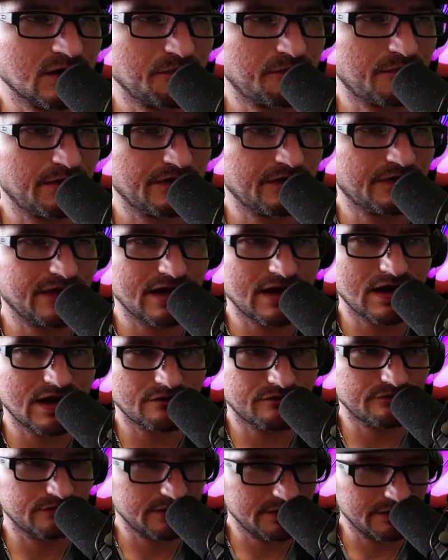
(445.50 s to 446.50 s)
but they
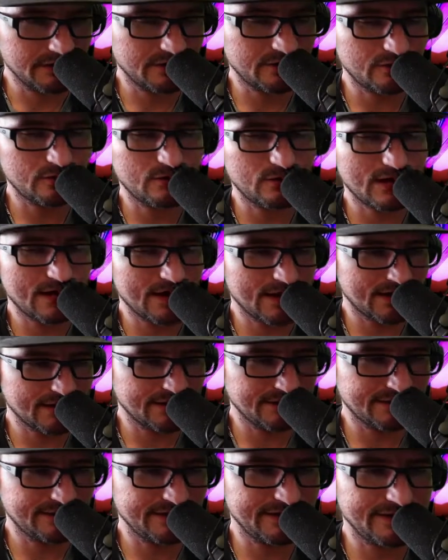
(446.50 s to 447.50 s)
have no
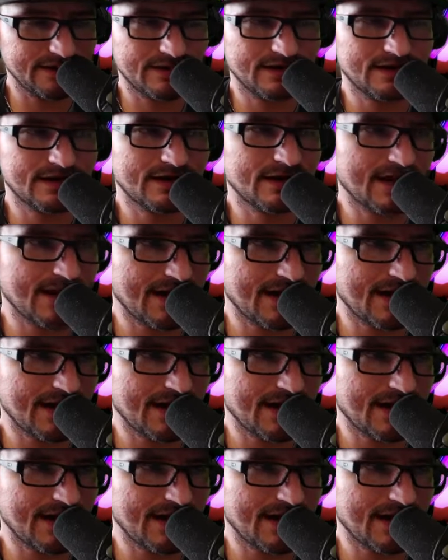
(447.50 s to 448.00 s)
idea